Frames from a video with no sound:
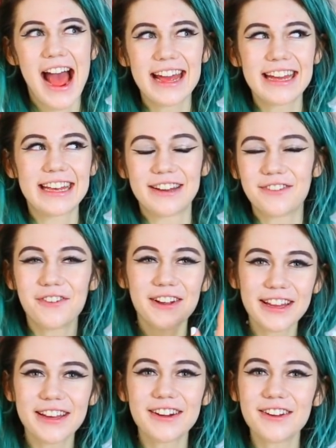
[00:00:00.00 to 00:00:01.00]
I give
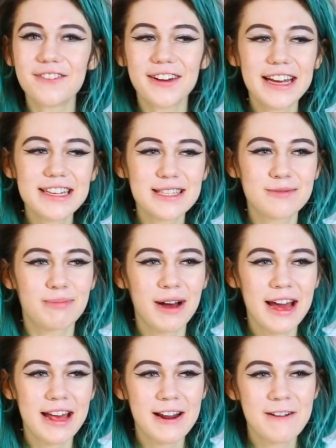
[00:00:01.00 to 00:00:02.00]
really good advice,
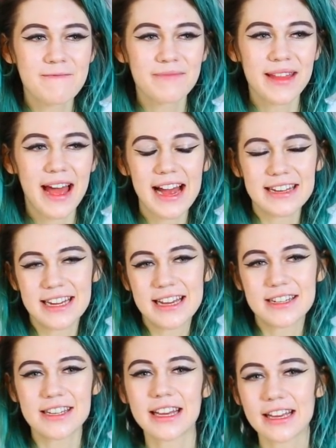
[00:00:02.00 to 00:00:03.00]
but I
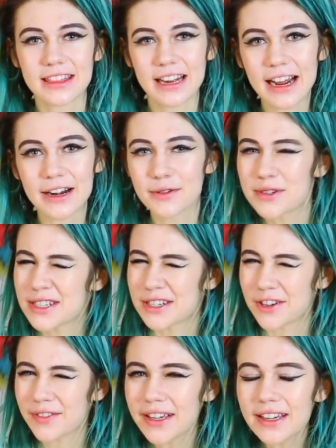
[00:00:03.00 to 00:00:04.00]
tend to think that I don't
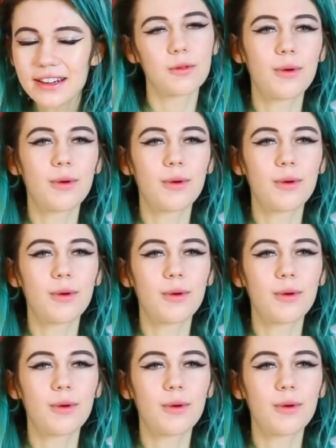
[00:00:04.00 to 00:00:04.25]
deserve it.